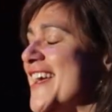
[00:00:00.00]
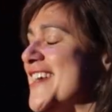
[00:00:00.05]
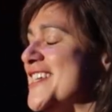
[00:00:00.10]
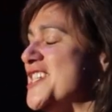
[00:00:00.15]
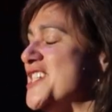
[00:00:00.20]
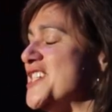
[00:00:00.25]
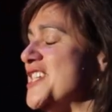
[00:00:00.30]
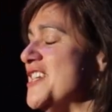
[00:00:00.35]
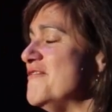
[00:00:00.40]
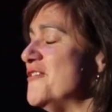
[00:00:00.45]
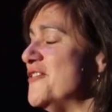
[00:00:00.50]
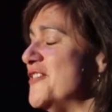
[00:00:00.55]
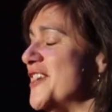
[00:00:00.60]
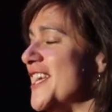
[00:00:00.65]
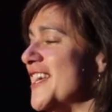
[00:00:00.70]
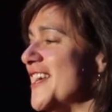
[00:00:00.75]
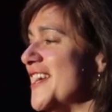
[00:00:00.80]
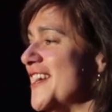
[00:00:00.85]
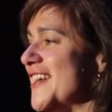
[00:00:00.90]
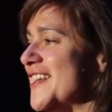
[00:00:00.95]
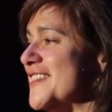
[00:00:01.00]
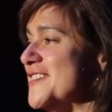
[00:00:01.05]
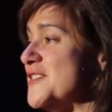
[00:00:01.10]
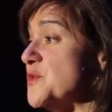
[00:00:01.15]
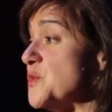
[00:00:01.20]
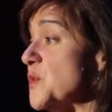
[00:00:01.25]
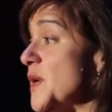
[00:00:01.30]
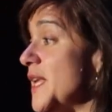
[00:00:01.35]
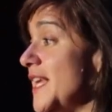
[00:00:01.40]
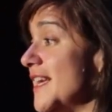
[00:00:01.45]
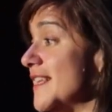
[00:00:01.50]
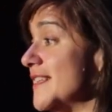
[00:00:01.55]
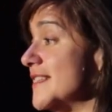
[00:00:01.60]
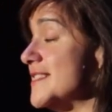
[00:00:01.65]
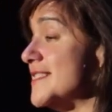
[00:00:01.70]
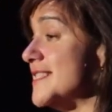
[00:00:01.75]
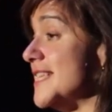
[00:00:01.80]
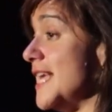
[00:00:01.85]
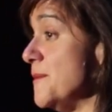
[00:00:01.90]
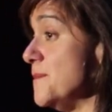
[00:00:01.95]
Shivering and sweating at the
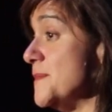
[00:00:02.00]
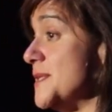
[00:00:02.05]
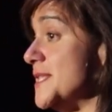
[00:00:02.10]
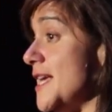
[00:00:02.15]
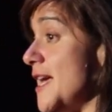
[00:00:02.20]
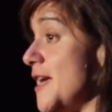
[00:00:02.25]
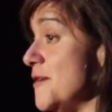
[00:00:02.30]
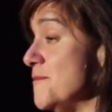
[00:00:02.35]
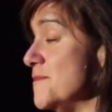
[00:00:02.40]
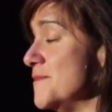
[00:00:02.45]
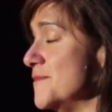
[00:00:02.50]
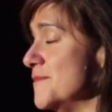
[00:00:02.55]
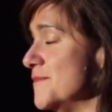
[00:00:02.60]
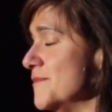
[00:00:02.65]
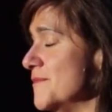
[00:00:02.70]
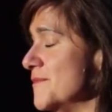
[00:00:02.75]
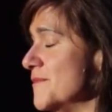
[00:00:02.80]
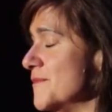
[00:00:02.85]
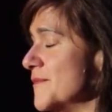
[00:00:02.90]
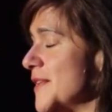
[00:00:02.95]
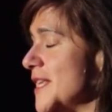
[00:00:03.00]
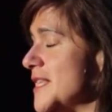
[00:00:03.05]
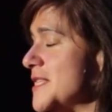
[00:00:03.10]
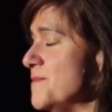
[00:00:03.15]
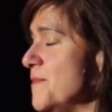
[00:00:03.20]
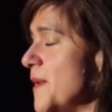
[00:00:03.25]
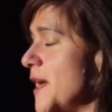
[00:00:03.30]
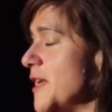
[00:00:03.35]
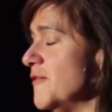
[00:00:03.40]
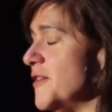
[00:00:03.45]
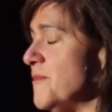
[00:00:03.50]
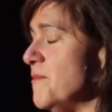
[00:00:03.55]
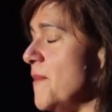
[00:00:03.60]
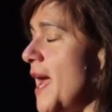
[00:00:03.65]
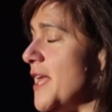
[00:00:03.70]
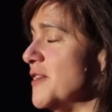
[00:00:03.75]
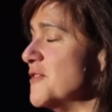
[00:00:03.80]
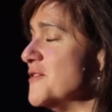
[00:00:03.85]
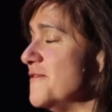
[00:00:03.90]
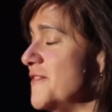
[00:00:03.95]
same time, in spite of the
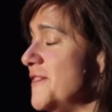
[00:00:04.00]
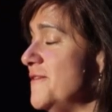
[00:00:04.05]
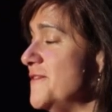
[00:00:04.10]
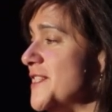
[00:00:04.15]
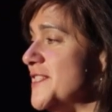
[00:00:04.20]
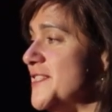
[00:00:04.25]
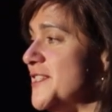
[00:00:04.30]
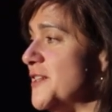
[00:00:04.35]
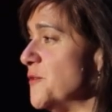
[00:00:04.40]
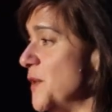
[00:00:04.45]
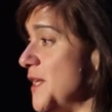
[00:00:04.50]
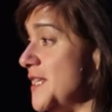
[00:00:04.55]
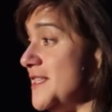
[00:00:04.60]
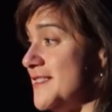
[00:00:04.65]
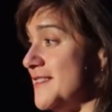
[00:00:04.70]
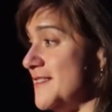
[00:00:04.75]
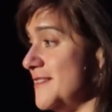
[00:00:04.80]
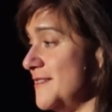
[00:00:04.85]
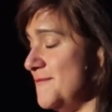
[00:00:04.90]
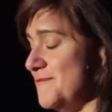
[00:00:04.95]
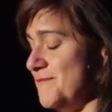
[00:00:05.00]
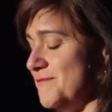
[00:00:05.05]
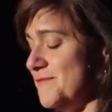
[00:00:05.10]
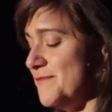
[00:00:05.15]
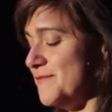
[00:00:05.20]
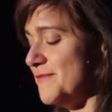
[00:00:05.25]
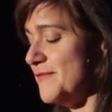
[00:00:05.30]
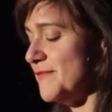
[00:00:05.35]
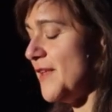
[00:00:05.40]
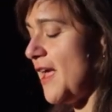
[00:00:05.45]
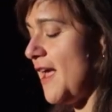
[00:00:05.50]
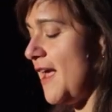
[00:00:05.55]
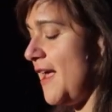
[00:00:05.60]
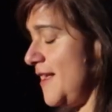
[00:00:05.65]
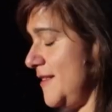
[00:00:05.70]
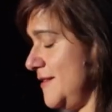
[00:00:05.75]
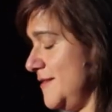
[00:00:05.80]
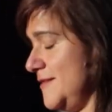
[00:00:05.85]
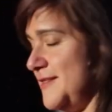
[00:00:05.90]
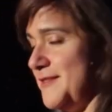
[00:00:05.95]
minus 15 degrees
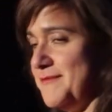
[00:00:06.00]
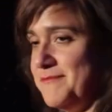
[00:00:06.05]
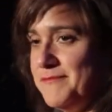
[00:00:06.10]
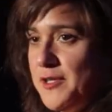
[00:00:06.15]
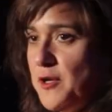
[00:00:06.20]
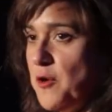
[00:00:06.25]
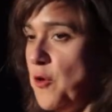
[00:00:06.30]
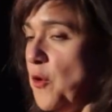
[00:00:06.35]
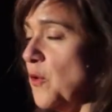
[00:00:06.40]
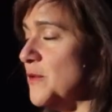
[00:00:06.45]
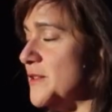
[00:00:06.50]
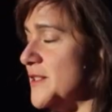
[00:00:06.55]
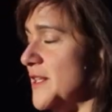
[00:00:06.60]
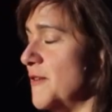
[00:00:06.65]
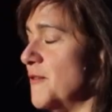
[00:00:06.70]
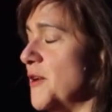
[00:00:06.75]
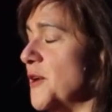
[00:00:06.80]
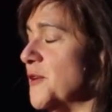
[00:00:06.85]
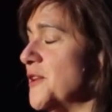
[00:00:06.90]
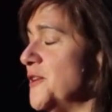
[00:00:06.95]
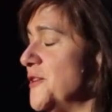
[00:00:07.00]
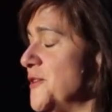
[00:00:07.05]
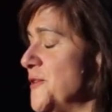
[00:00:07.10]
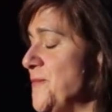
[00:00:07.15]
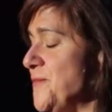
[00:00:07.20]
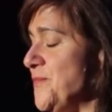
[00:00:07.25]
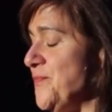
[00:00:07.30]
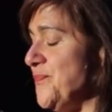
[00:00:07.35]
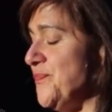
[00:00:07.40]
and the cold around her.